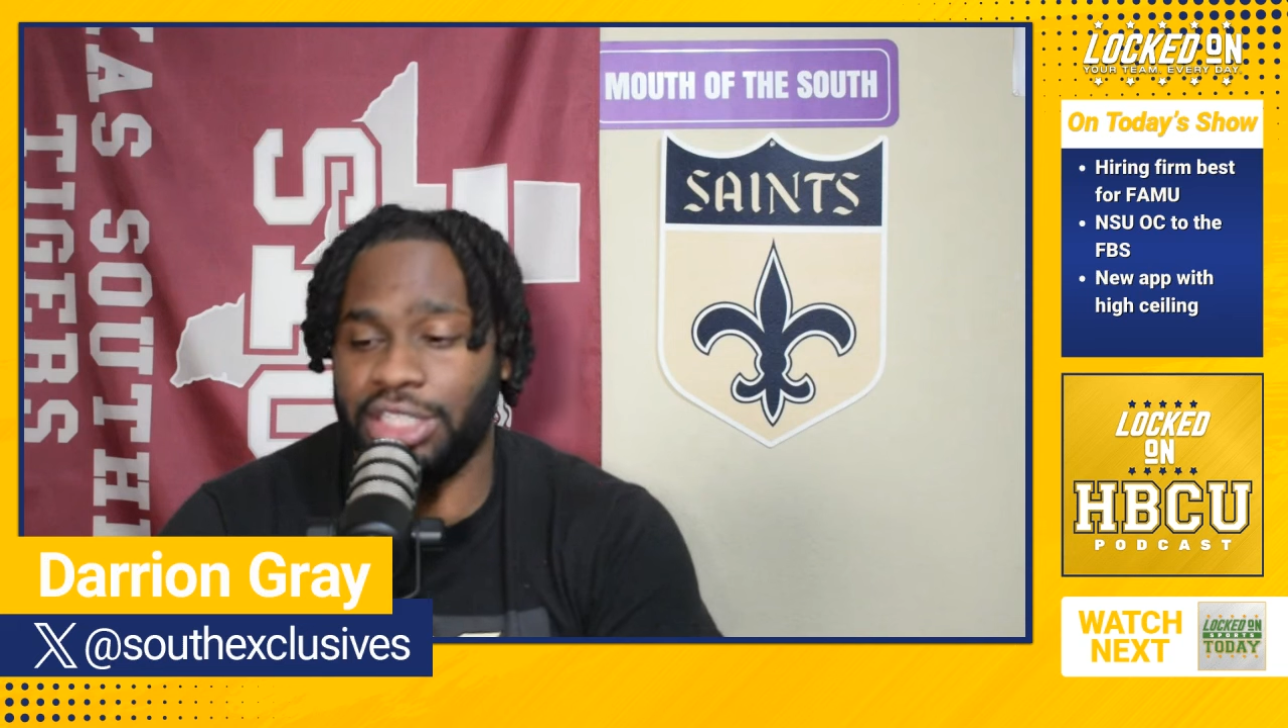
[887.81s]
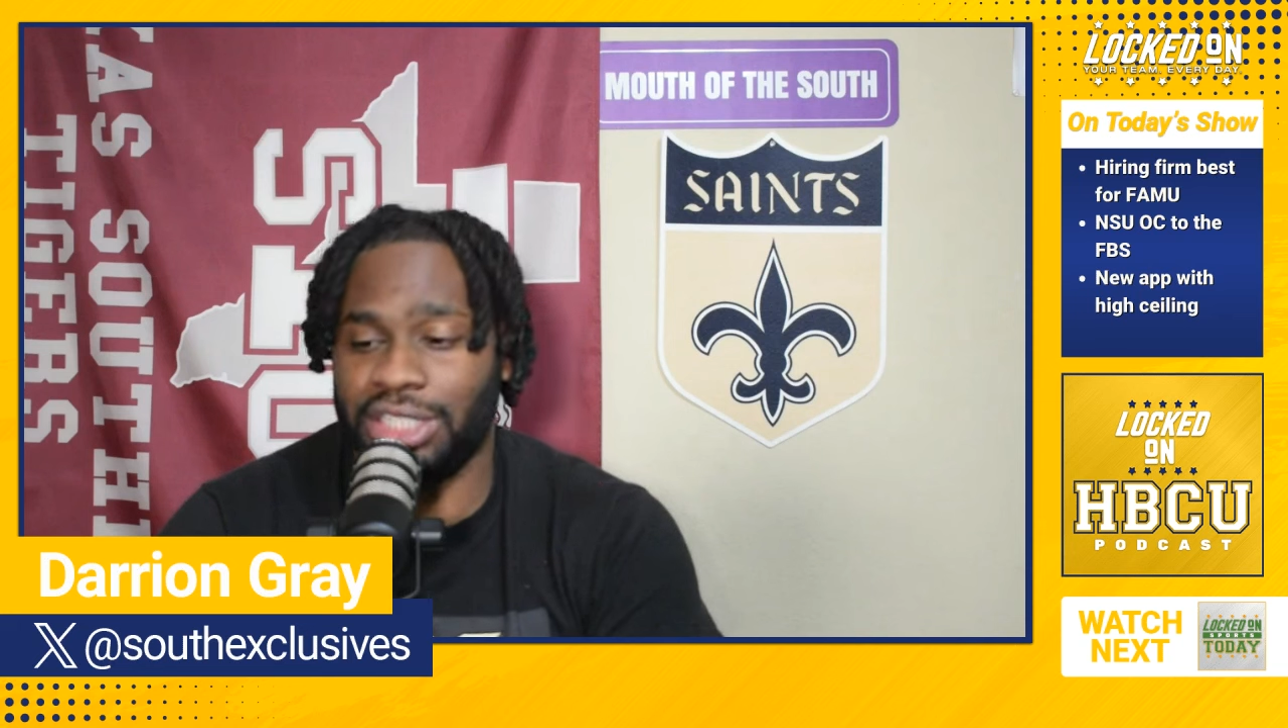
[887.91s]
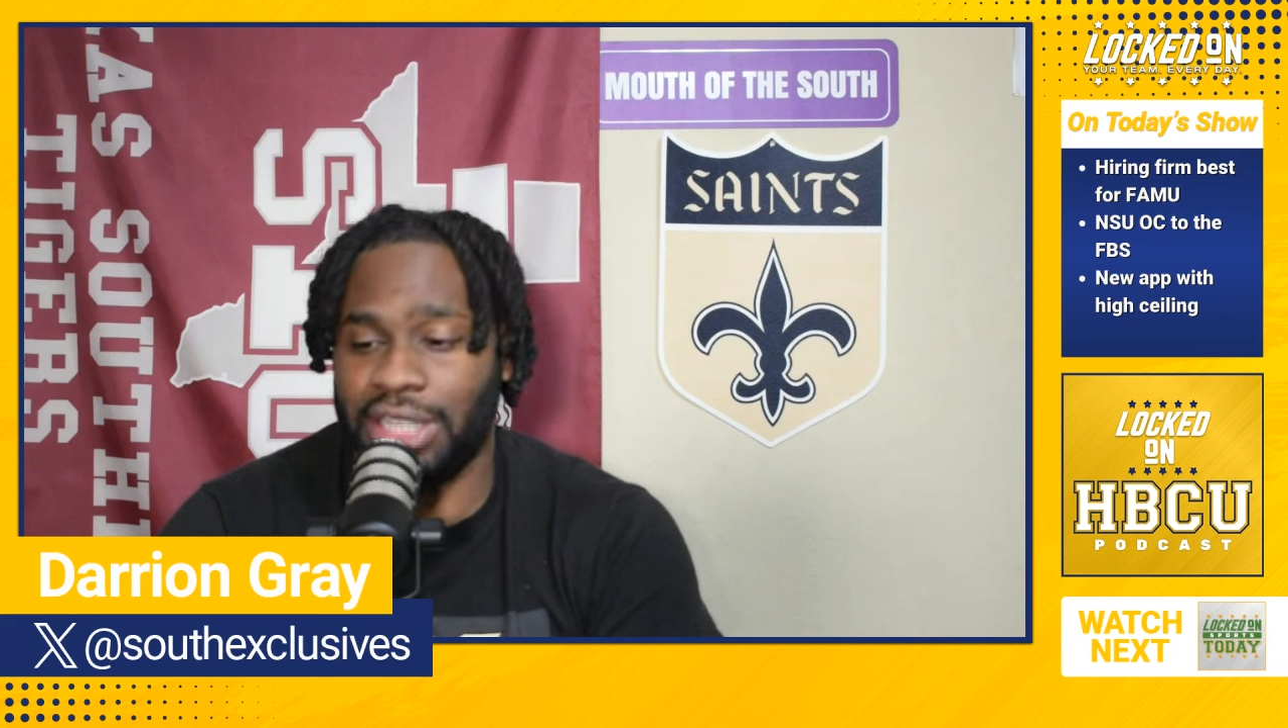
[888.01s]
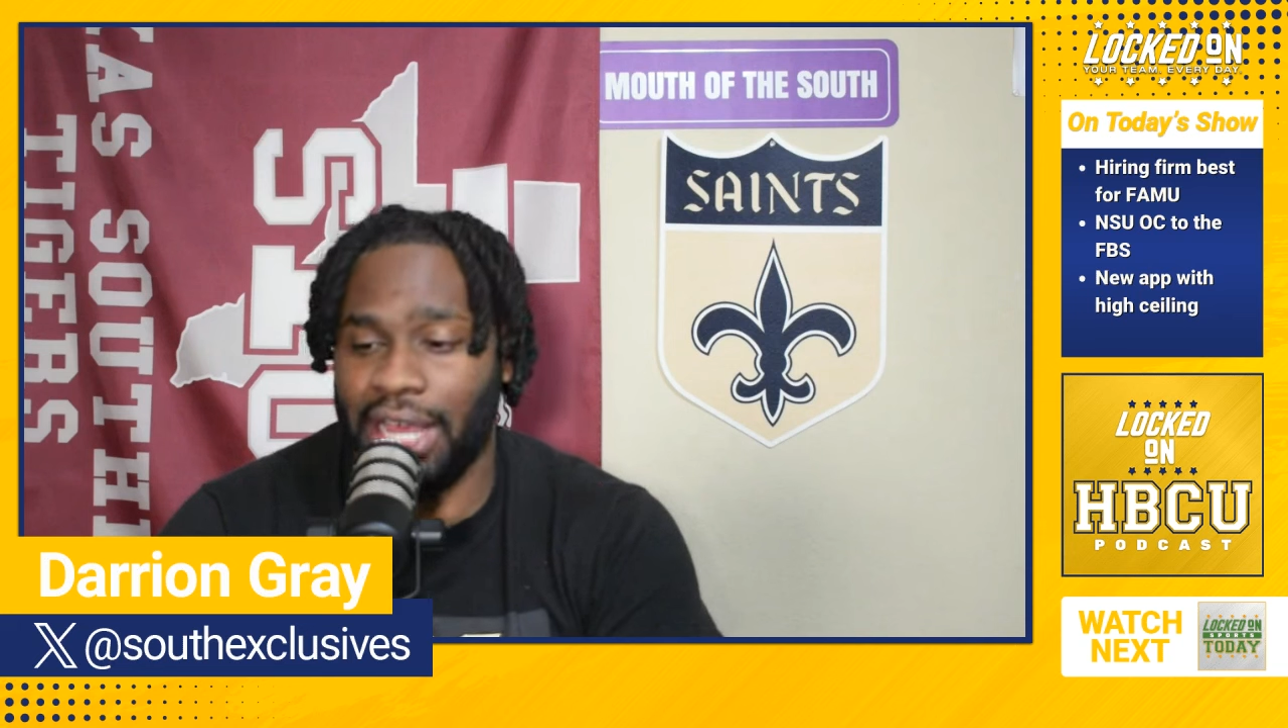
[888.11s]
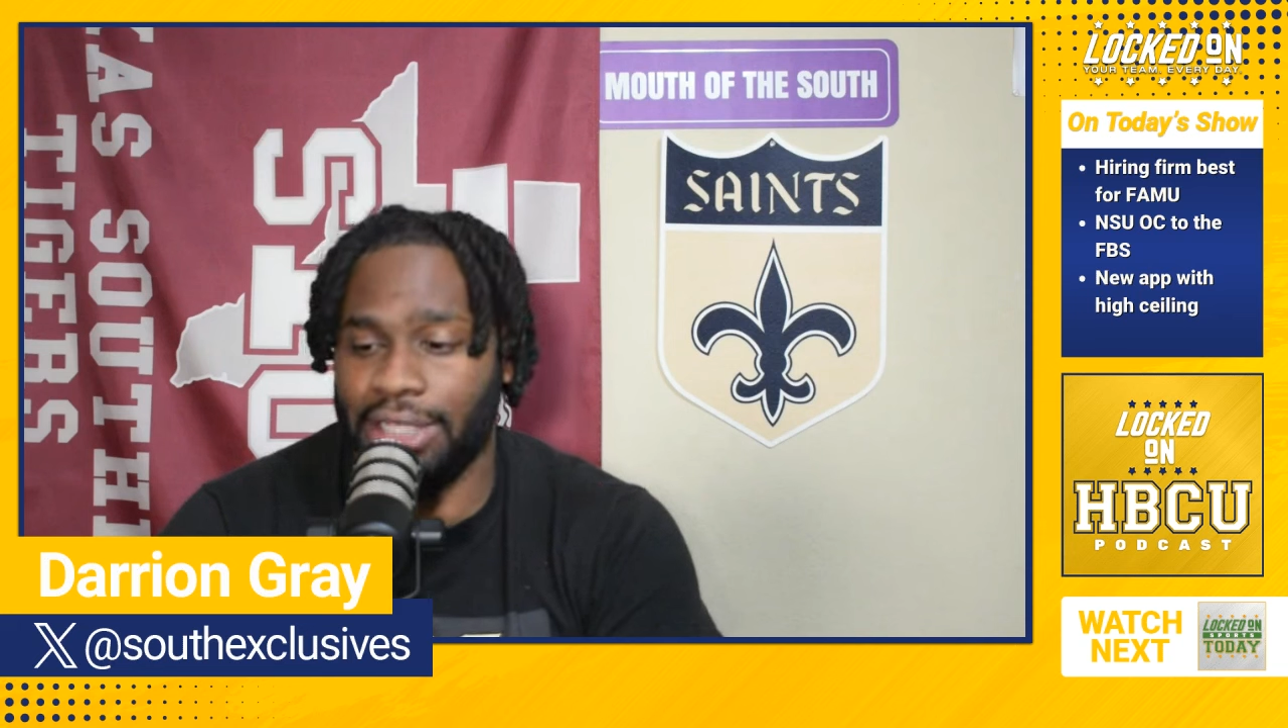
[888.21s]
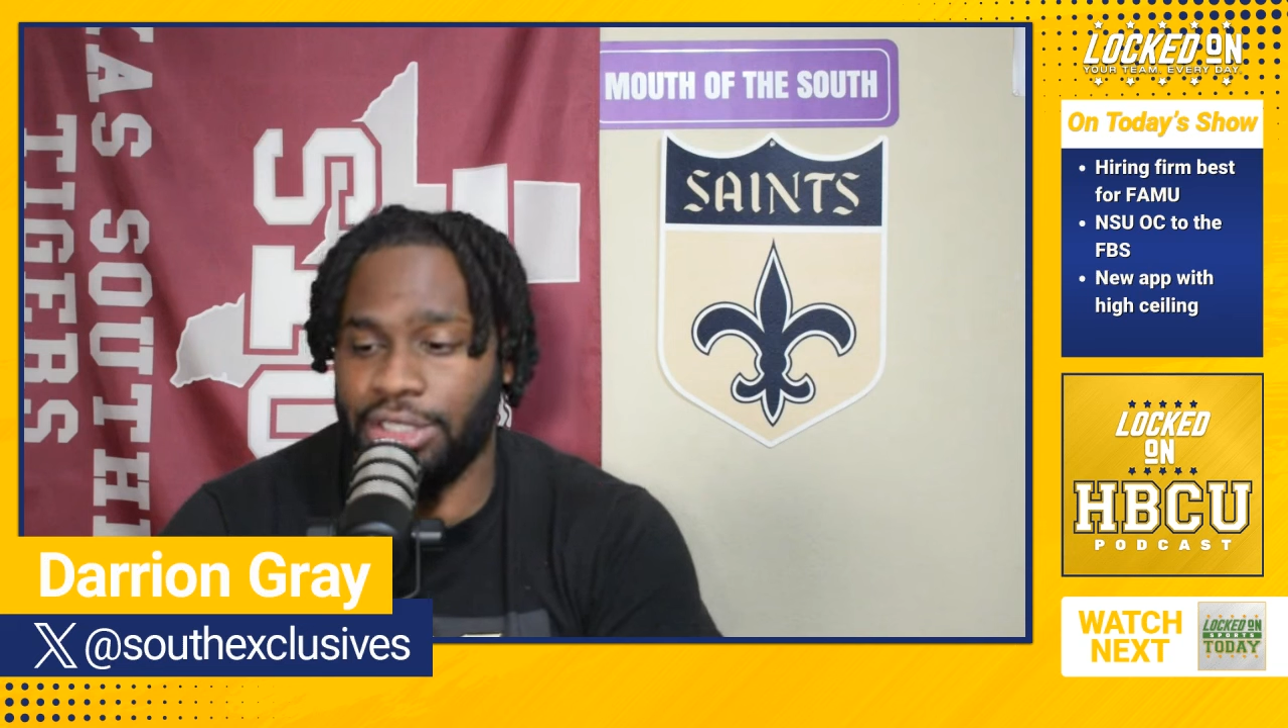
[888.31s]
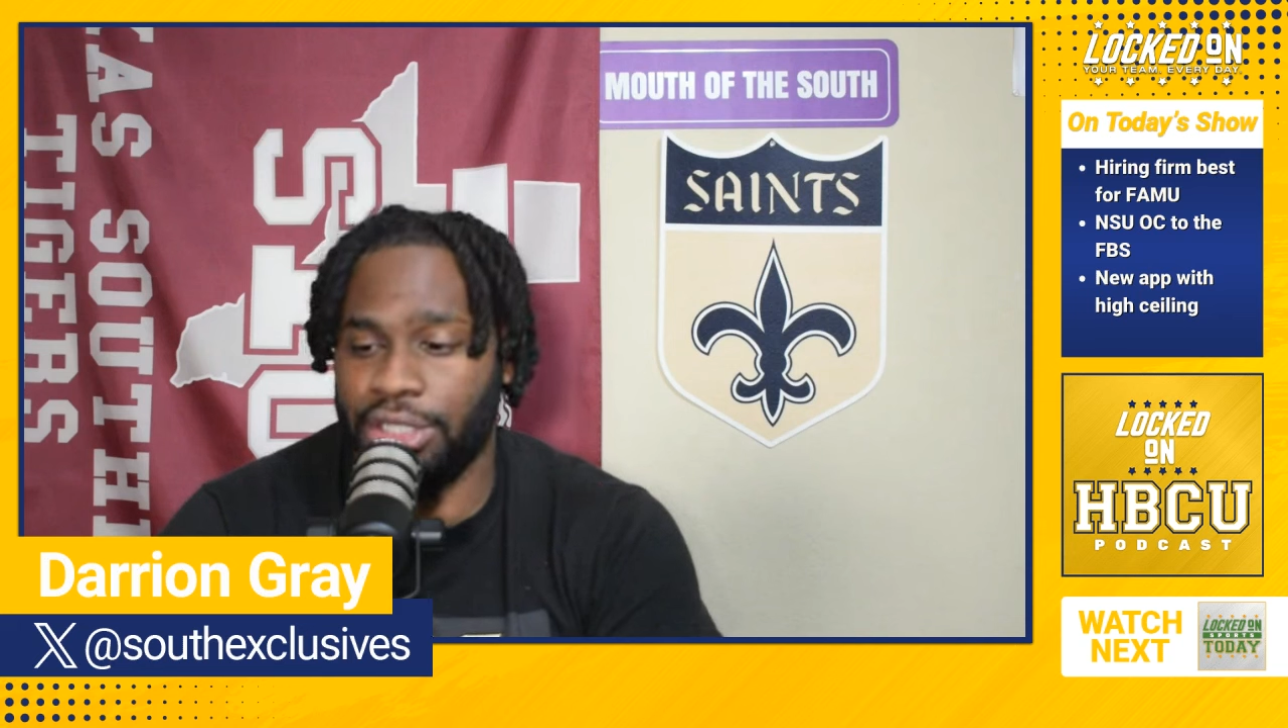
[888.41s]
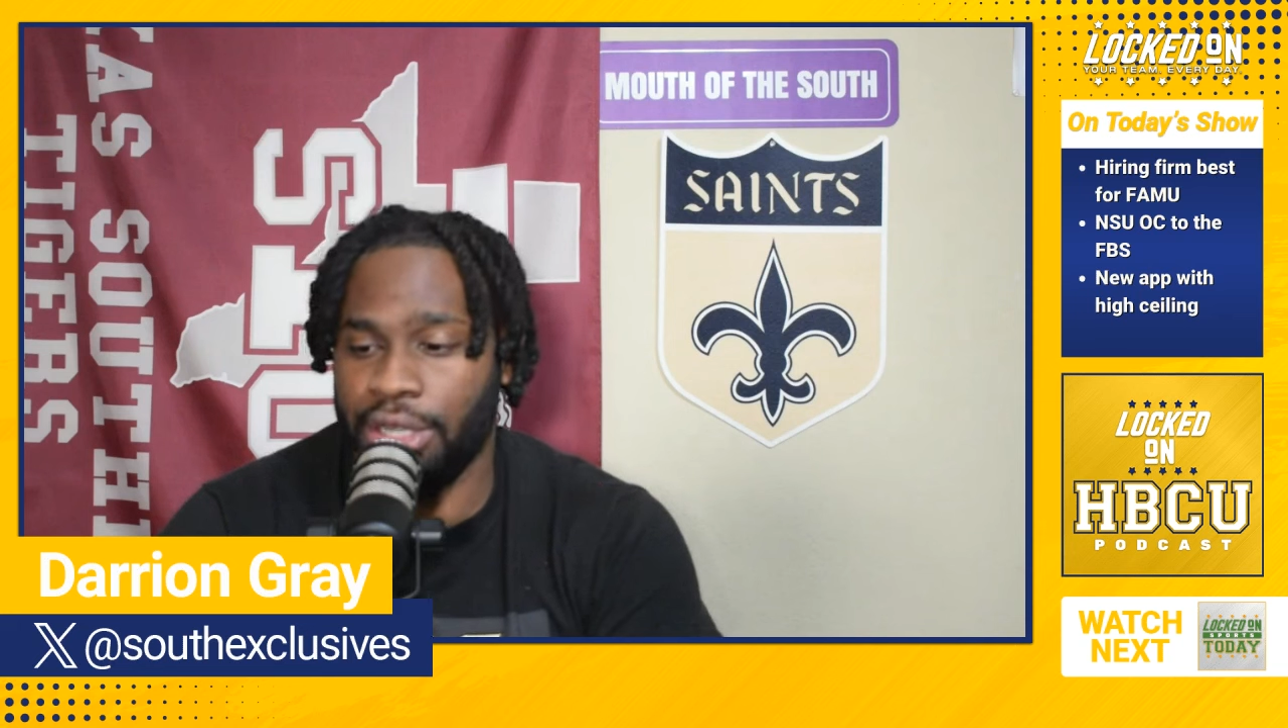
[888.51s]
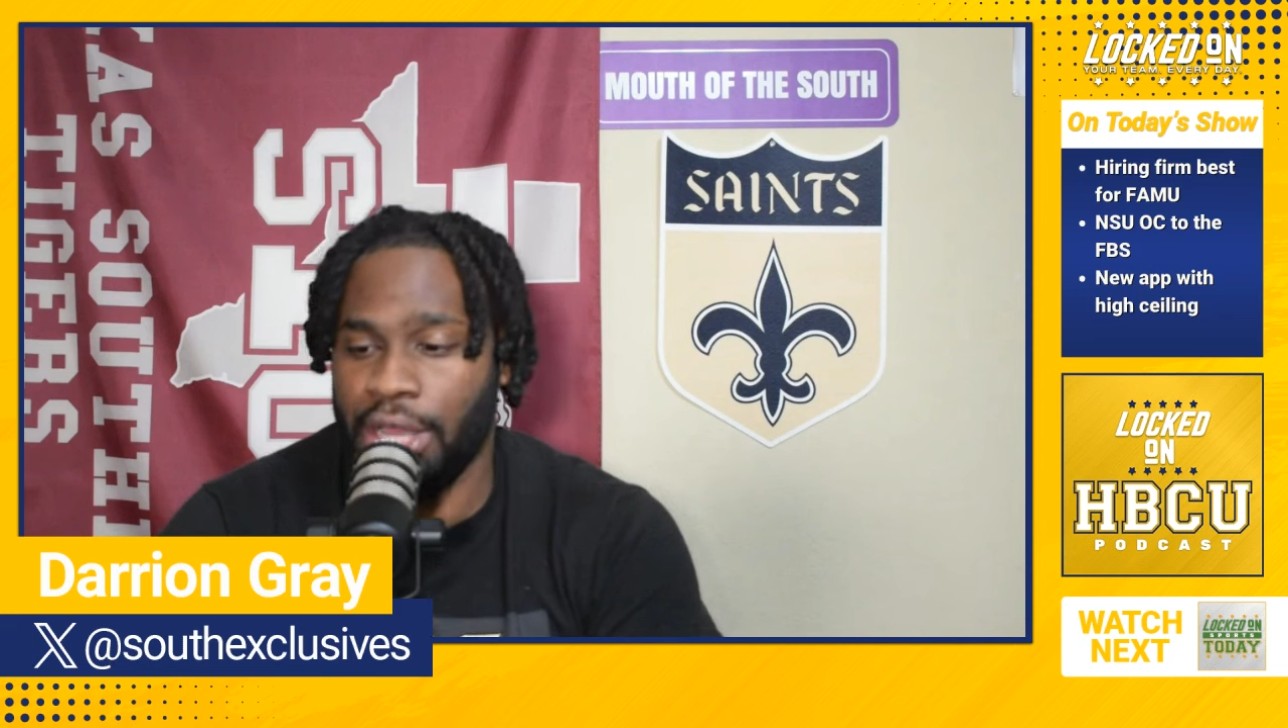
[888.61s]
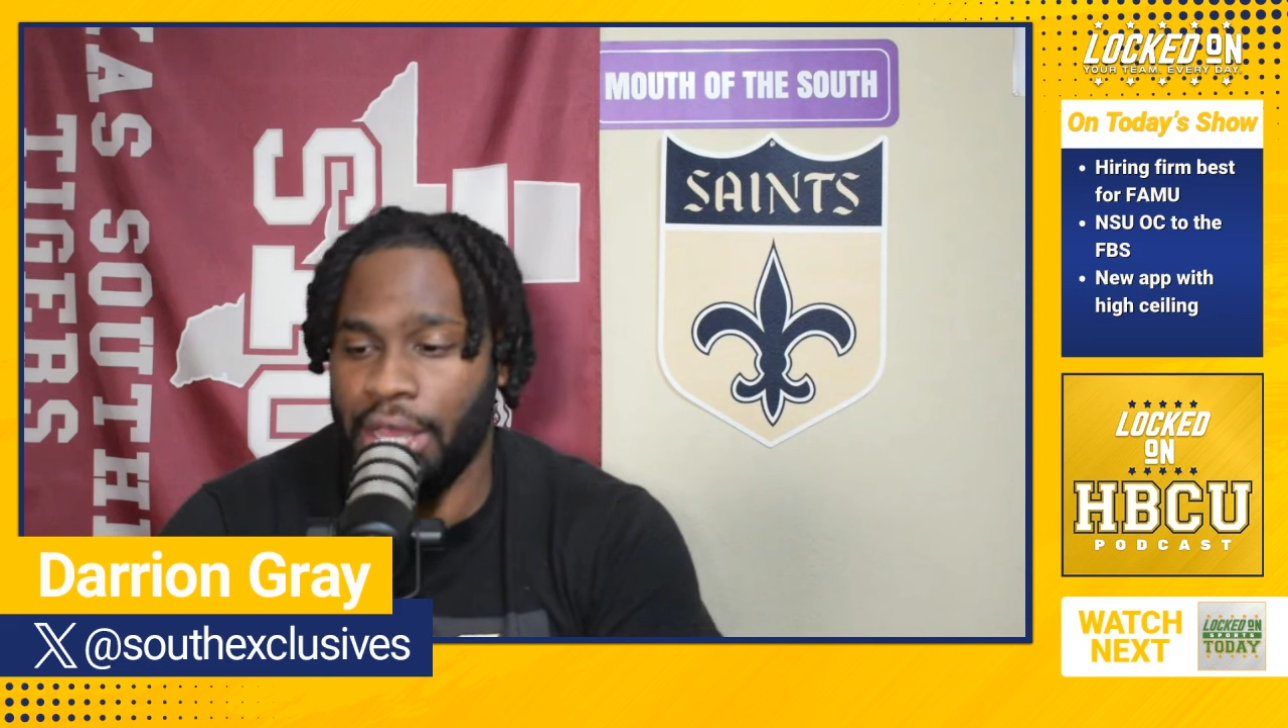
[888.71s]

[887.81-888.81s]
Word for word: just last year.